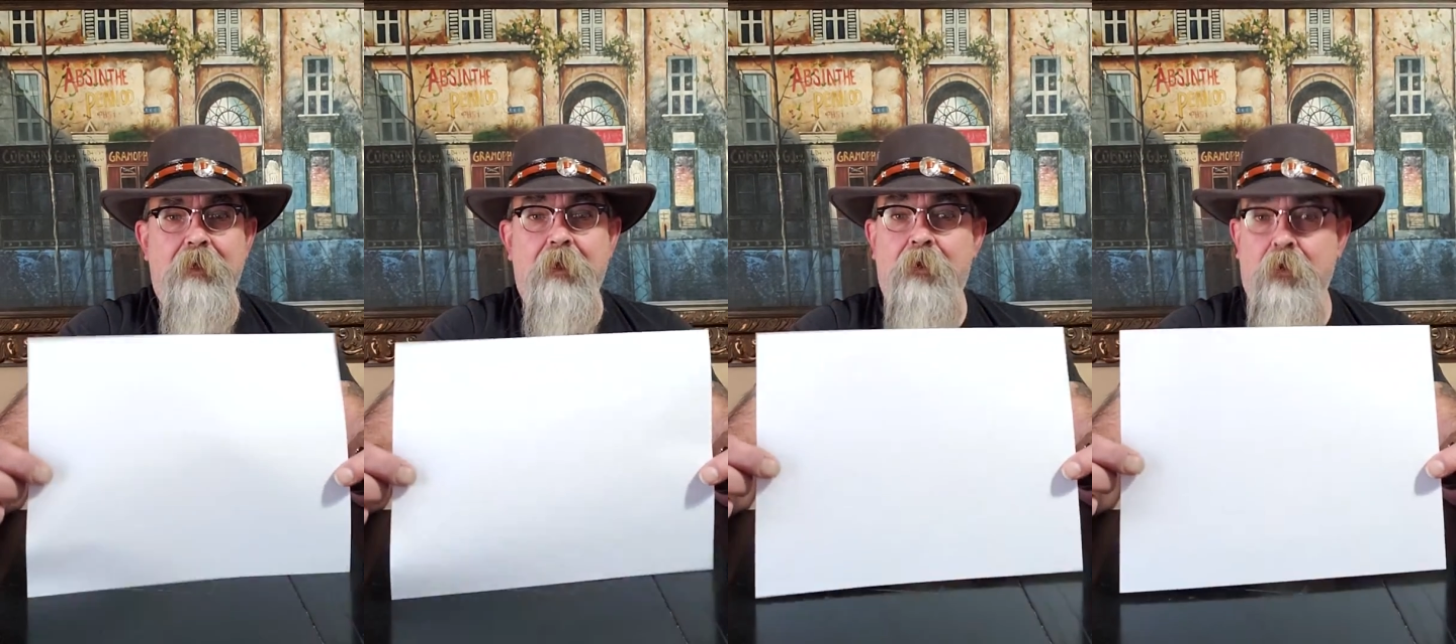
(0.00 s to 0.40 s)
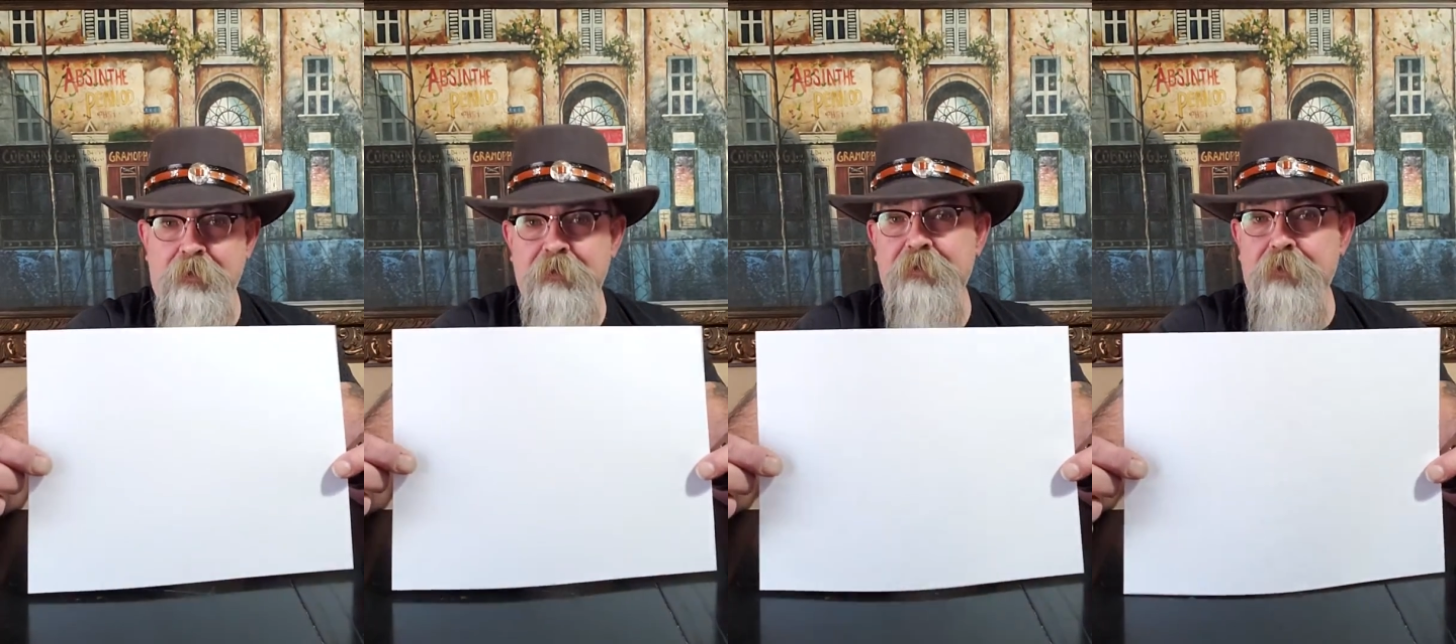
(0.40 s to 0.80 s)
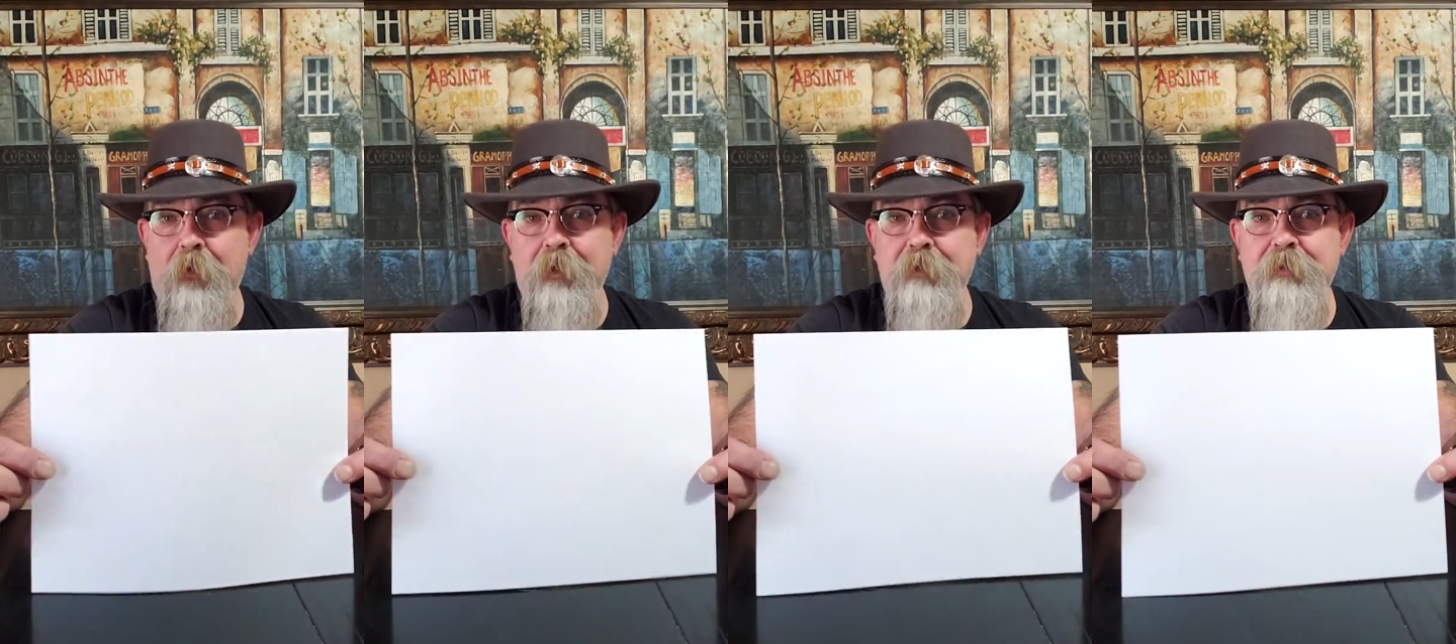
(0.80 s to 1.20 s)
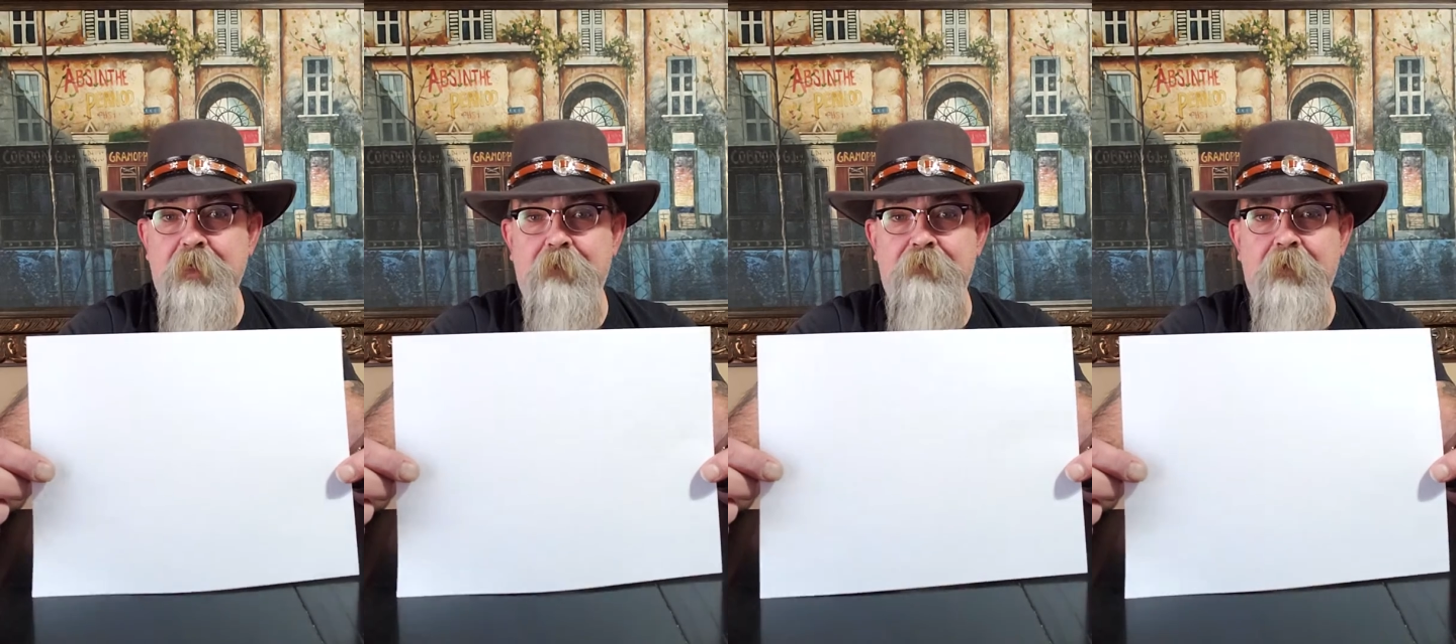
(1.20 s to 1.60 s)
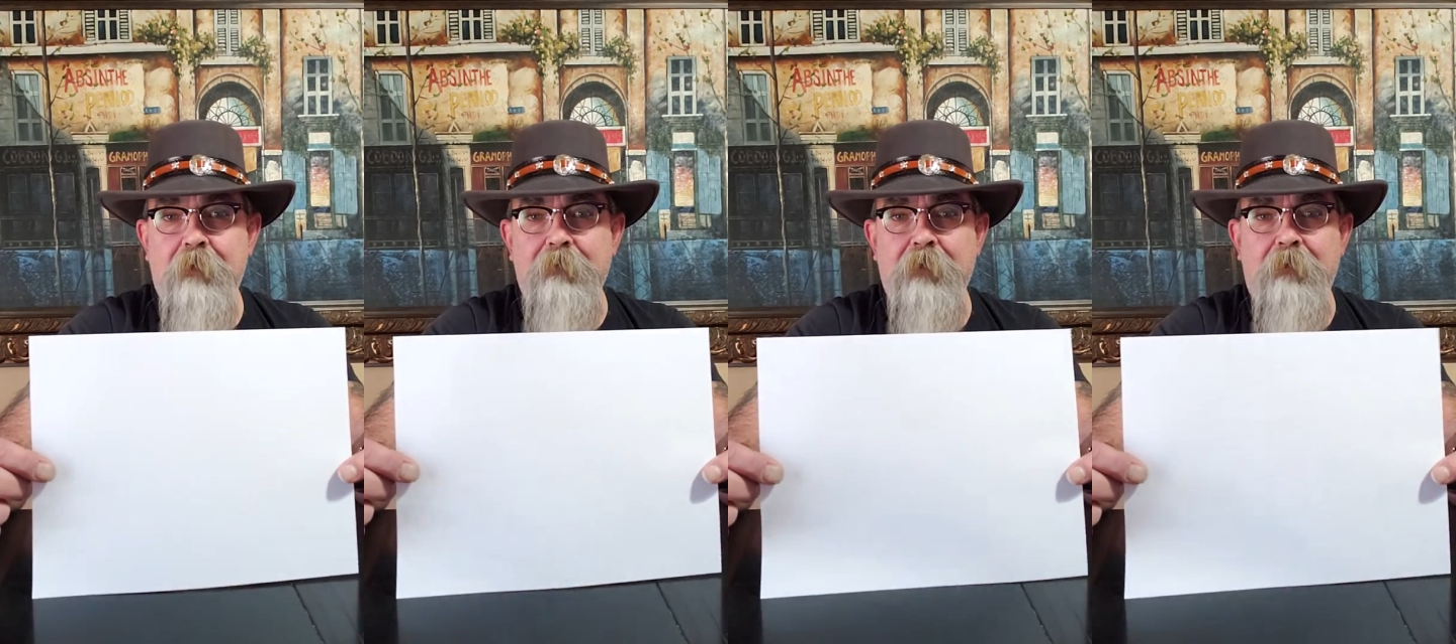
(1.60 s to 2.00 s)
of course, the story itself that
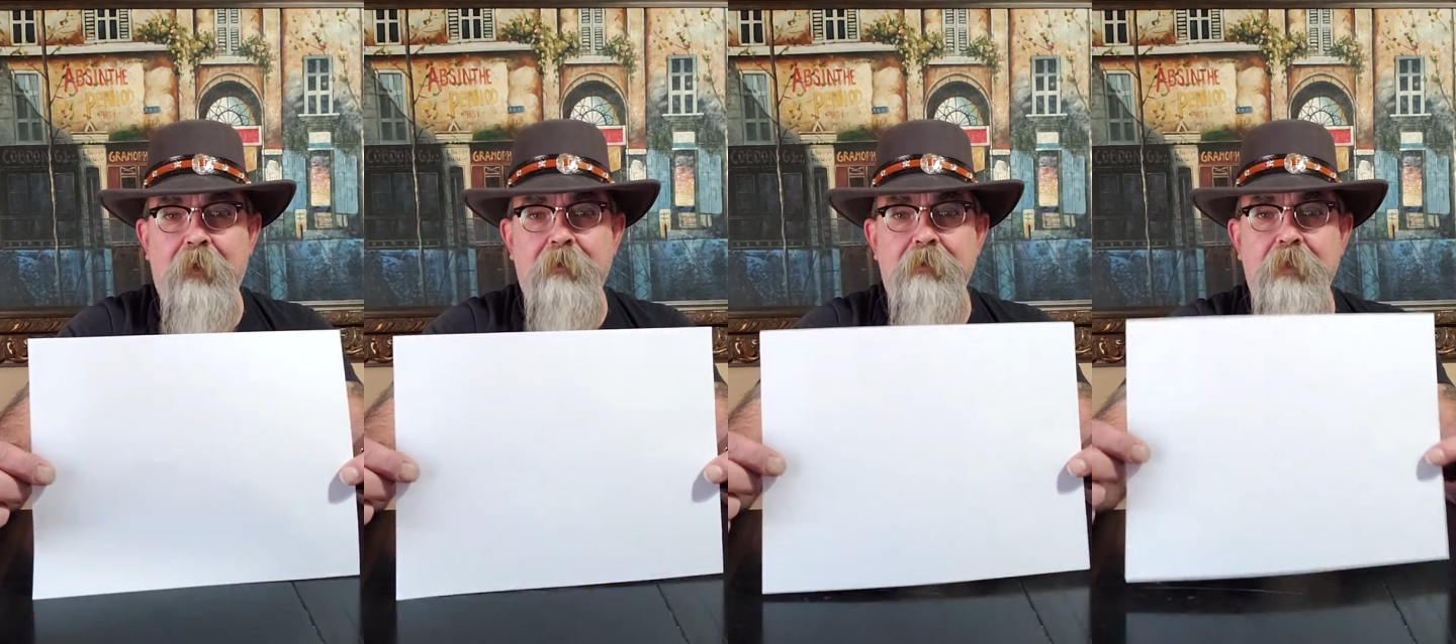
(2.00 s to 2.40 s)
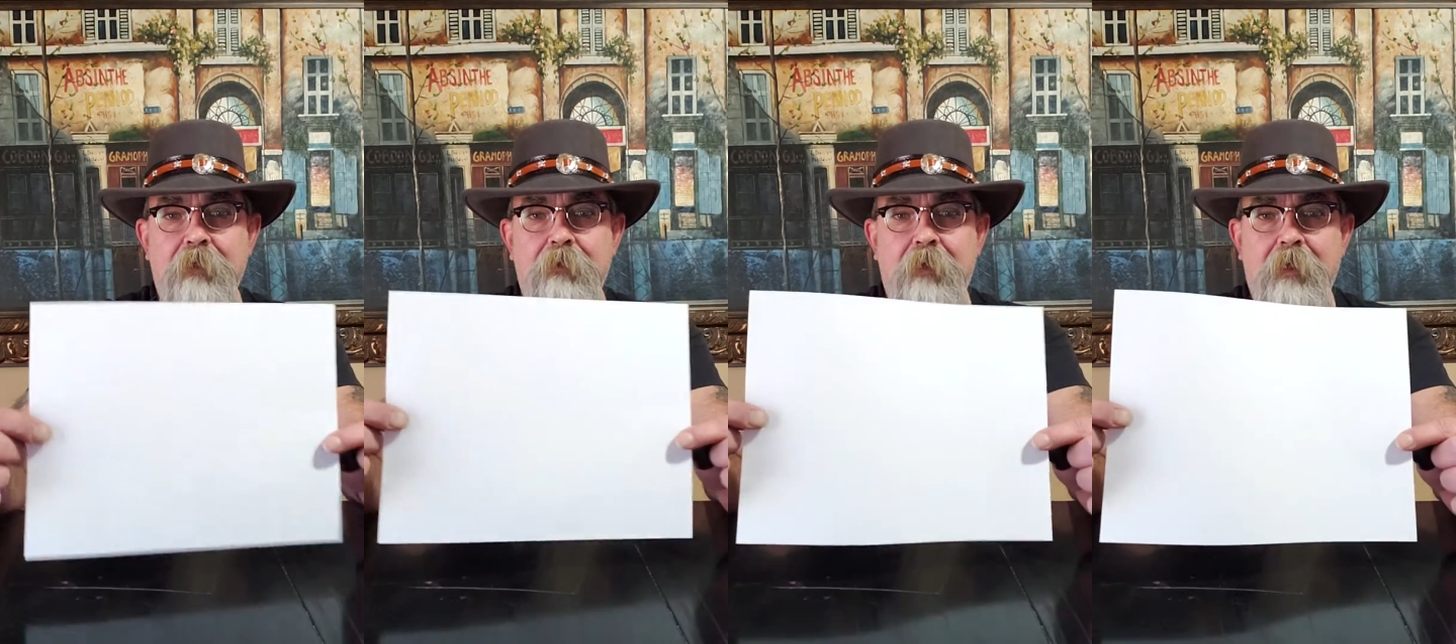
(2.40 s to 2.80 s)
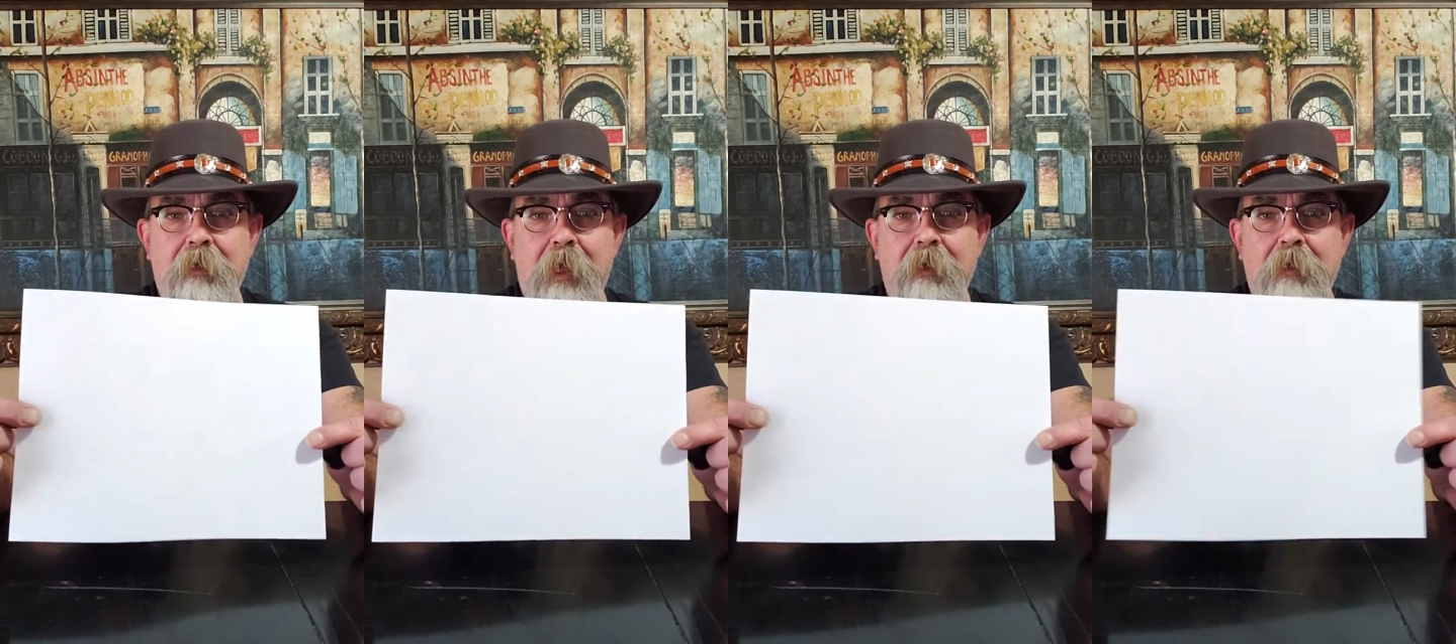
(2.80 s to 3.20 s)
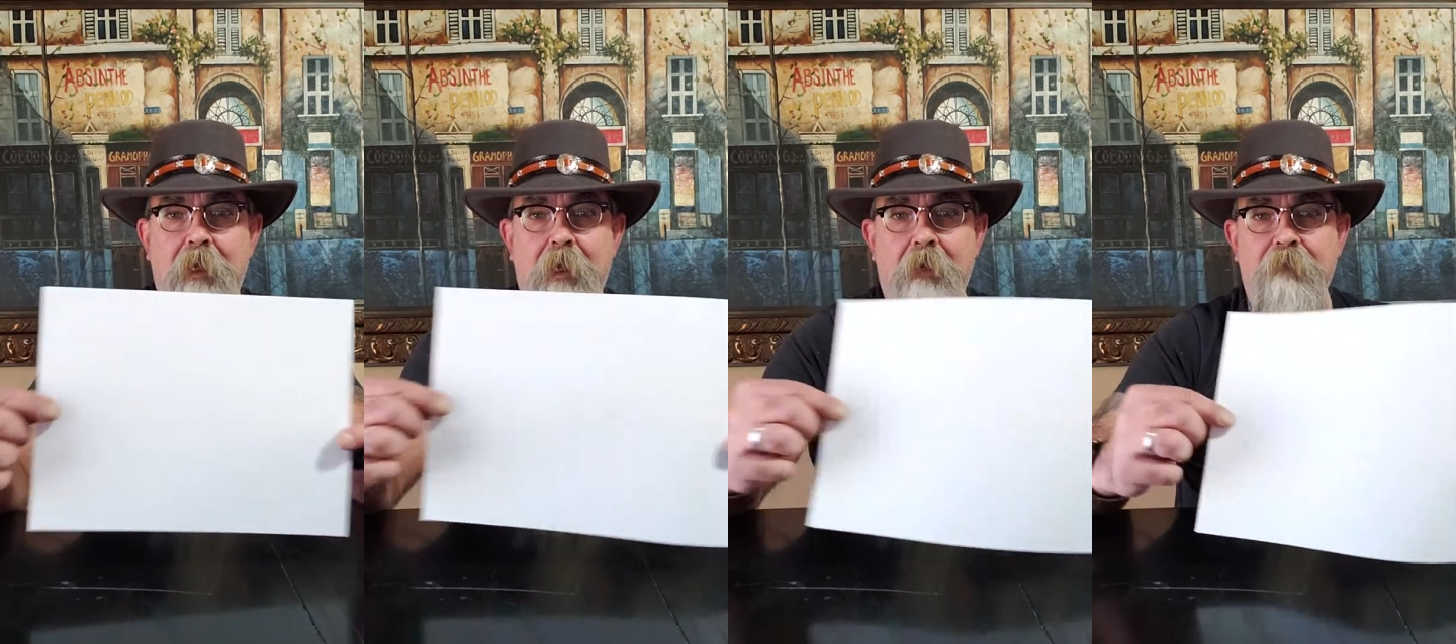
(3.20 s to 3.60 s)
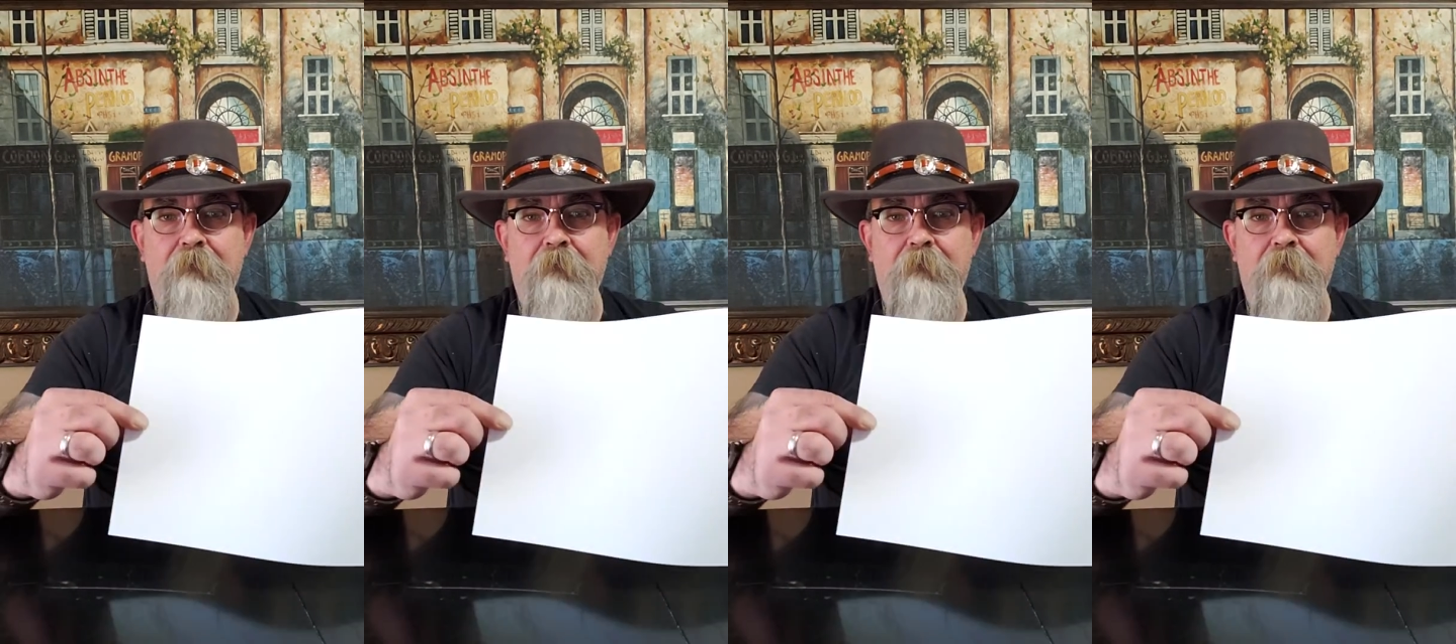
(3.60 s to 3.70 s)
I'm getting ready to tell you in an 8.5